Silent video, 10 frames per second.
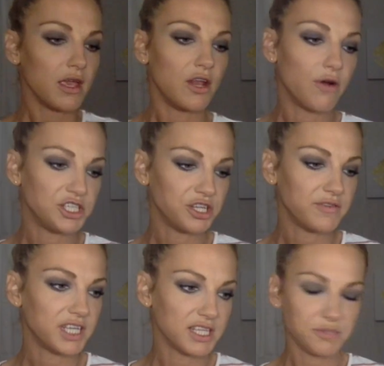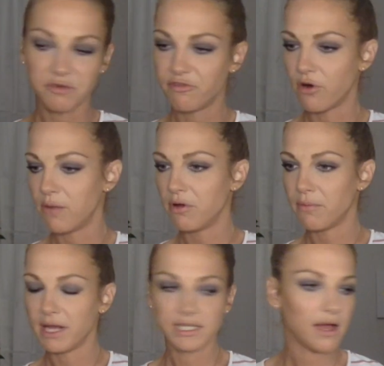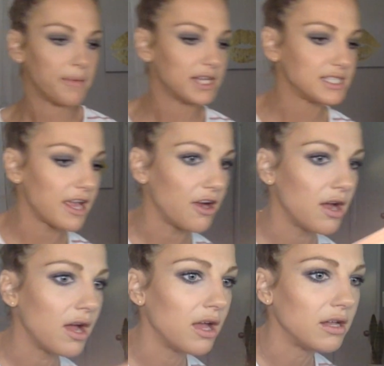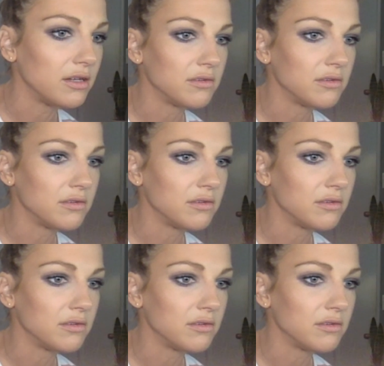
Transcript: you know, I should have done this before I put my top mascara on